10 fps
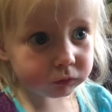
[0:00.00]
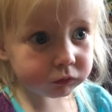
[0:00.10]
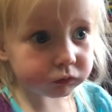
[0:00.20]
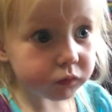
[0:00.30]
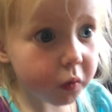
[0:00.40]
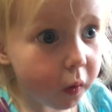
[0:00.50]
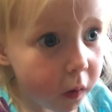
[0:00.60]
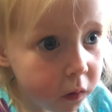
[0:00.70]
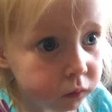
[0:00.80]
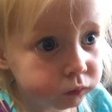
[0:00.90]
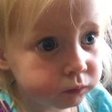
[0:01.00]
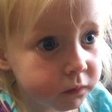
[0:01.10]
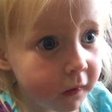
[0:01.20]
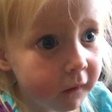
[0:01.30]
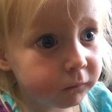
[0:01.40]
Are you still half asleep?
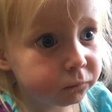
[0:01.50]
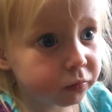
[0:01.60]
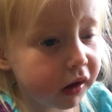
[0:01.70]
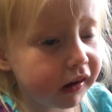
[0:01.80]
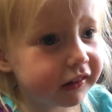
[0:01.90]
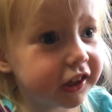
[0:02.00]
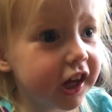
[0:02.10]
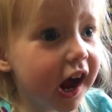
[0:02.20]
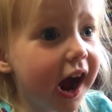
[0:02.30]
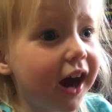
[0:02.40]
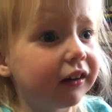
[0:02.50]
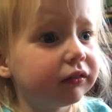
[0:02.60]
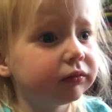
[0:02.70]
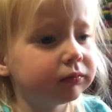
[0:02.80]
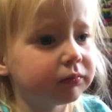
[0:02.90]
Yeah.
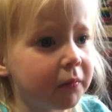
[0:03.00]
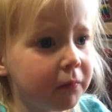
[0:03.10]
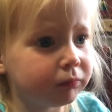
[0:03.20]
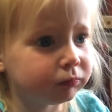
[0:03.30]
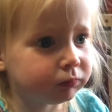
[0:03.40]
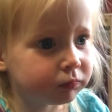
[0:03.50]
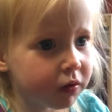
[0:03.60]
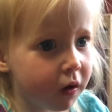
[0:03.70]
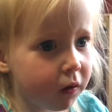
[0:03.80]
I thought so.